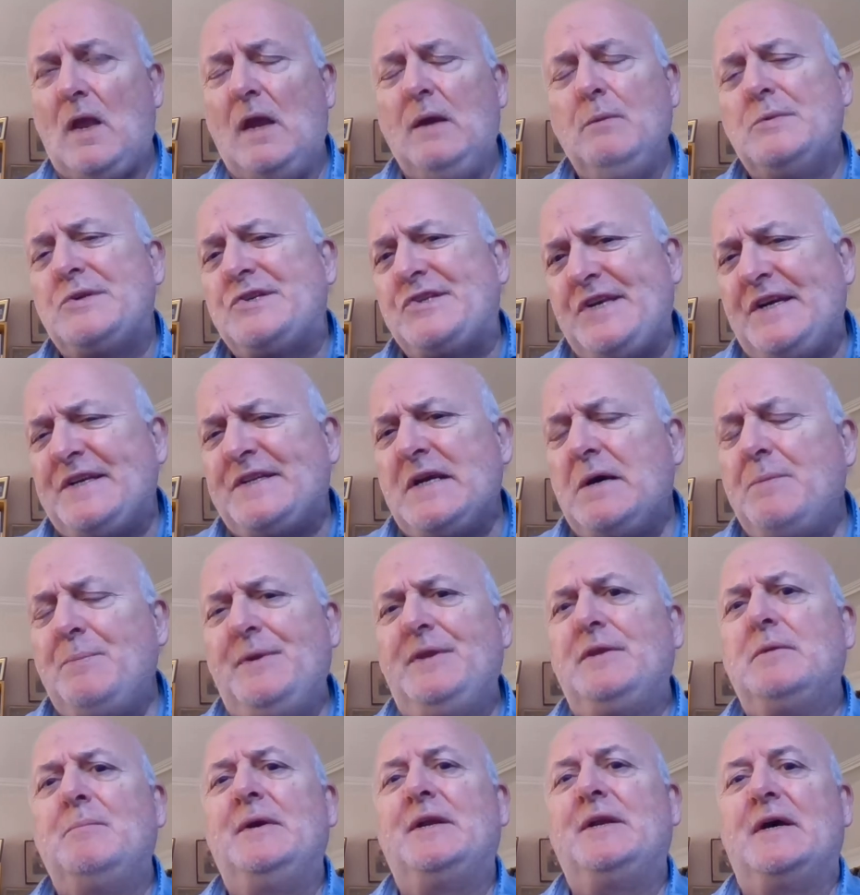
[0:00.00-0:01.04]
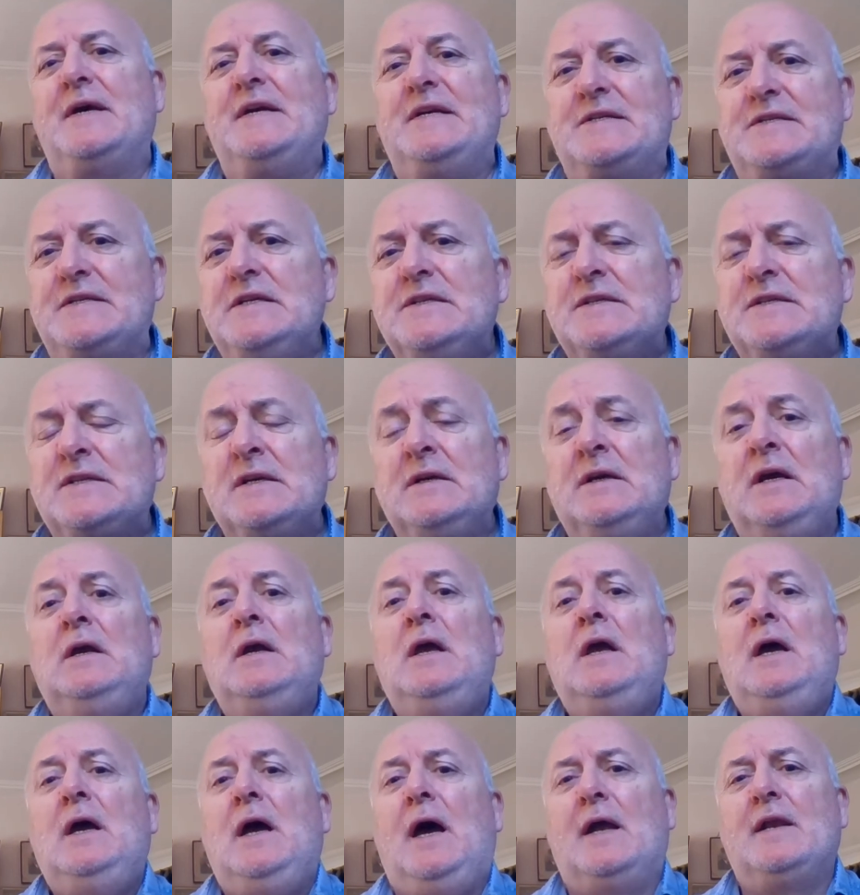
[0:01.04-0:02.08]
It was set up in the mid-80s,
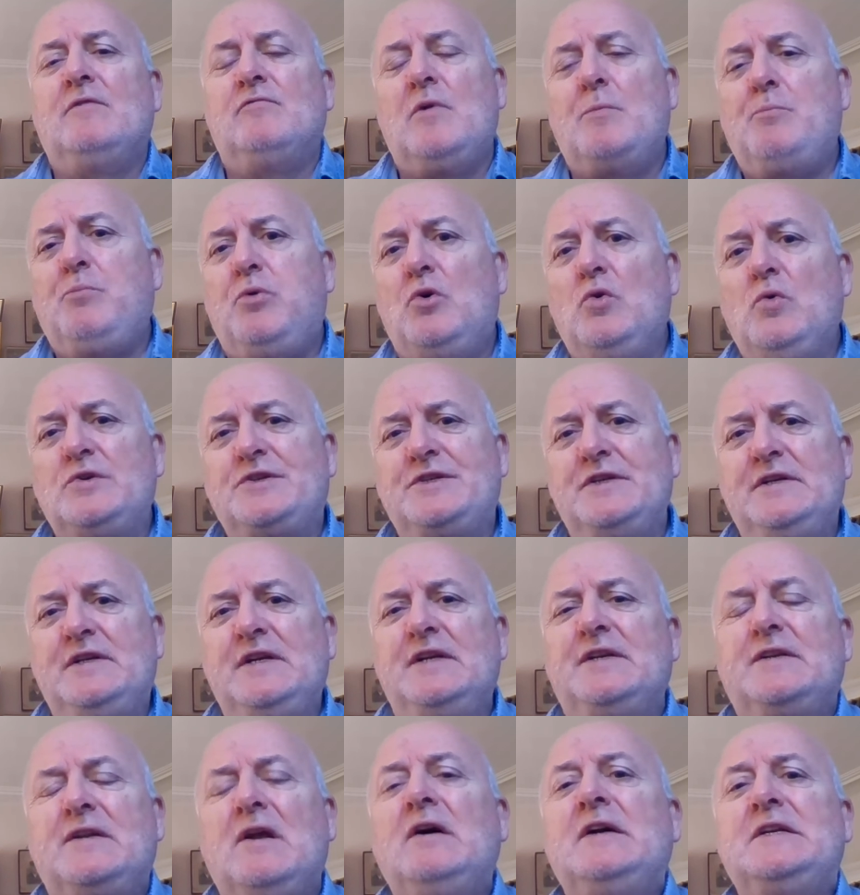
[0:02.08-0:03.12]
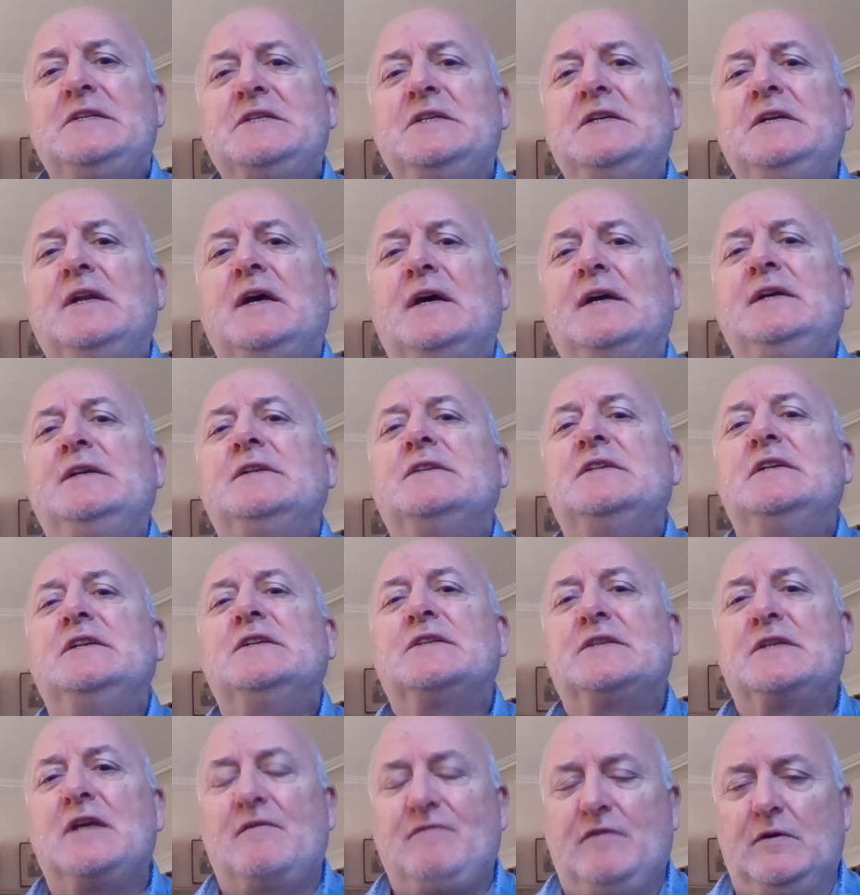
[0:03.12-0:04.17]
and it reported in
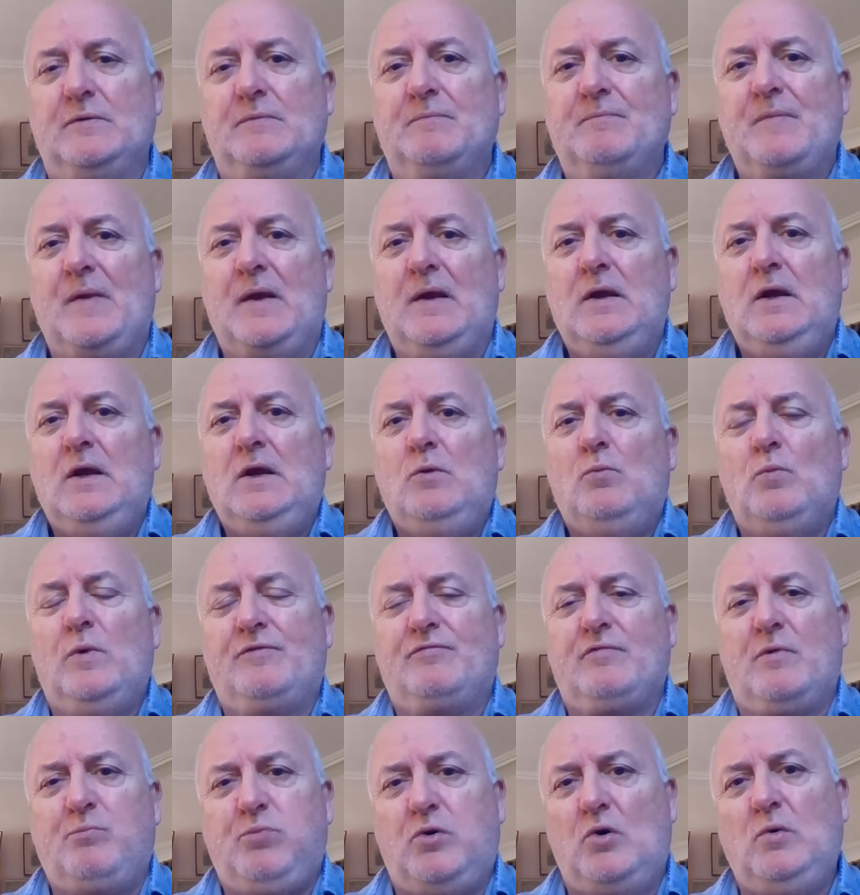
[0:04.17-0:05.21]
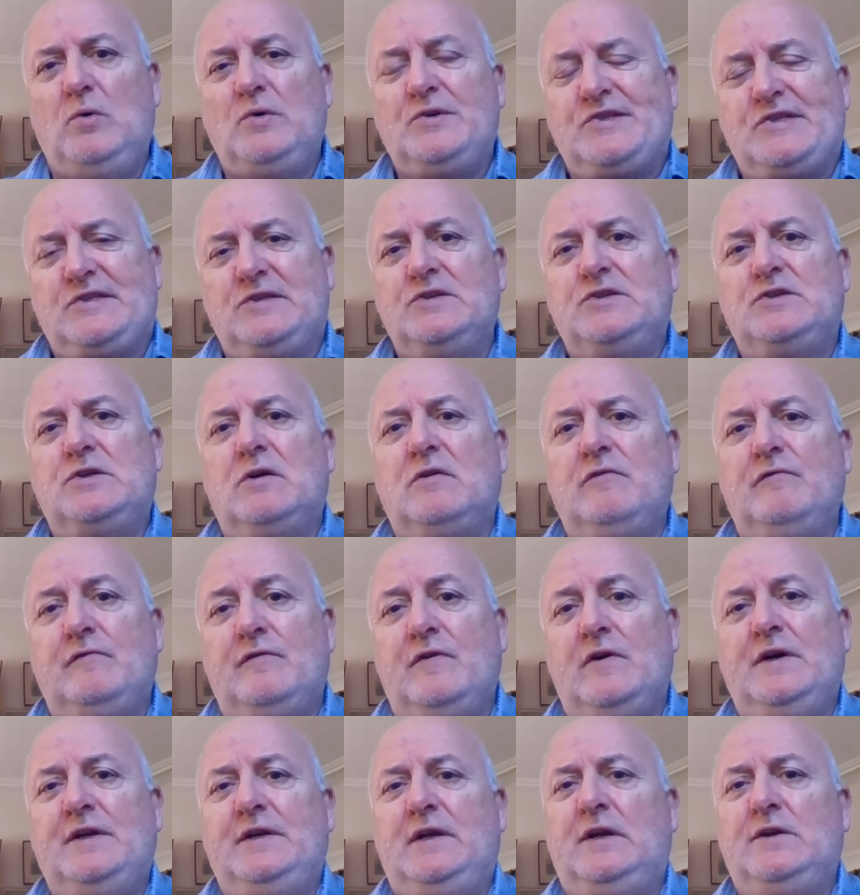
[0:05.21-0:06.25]
1987, with reports that you can
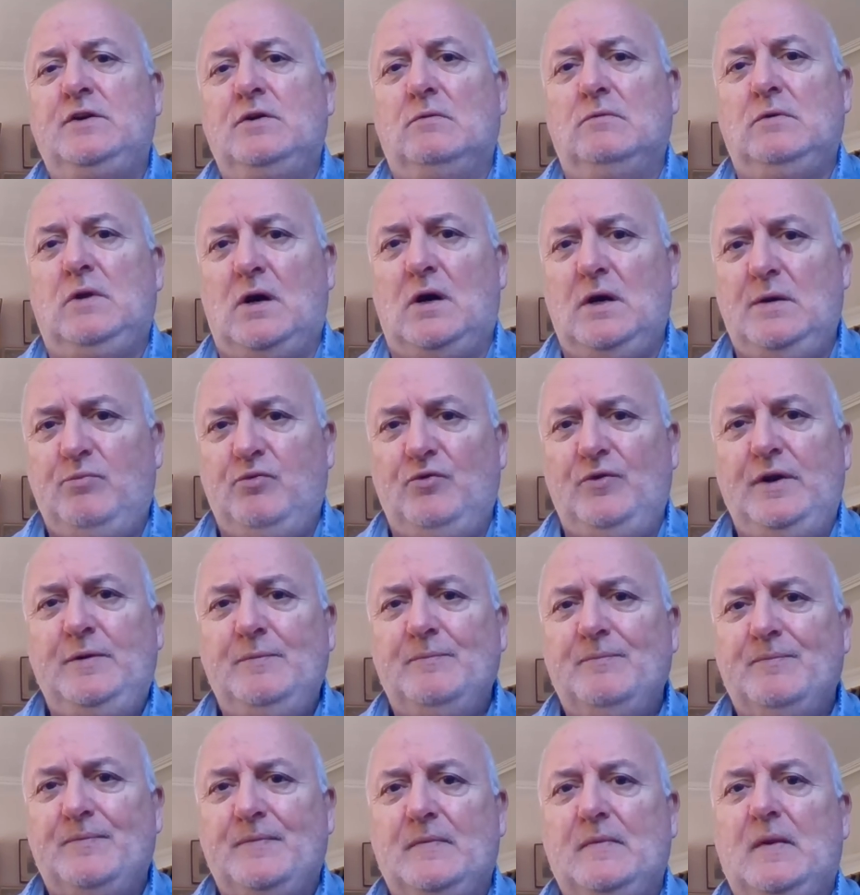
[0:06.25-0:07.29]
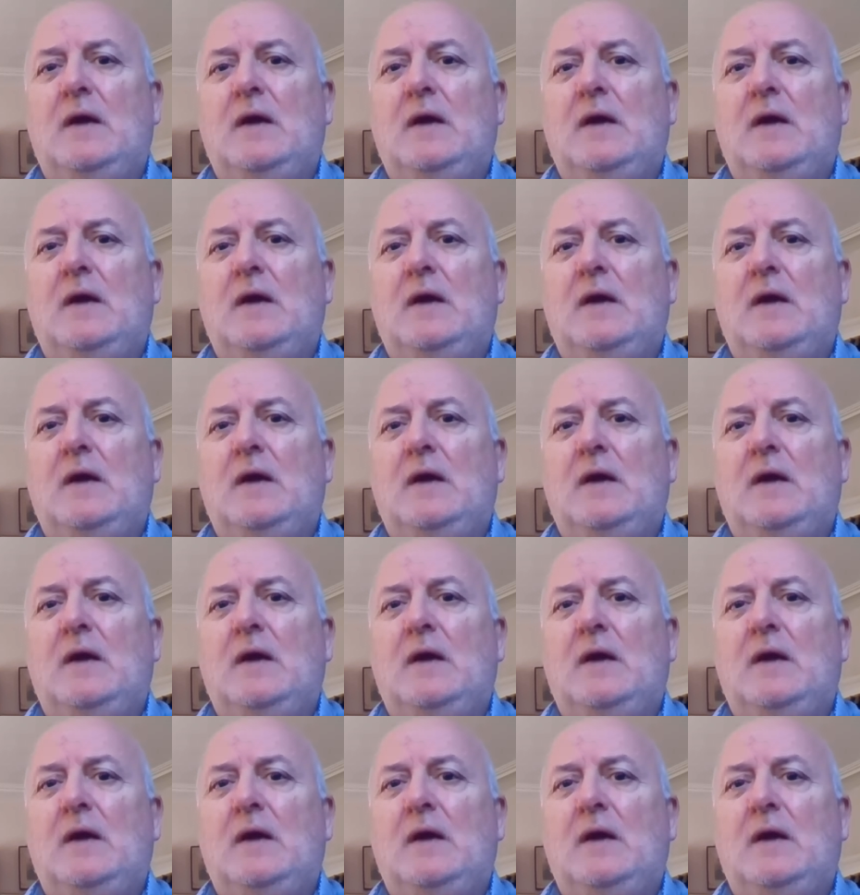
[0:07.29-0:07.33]
find in your library.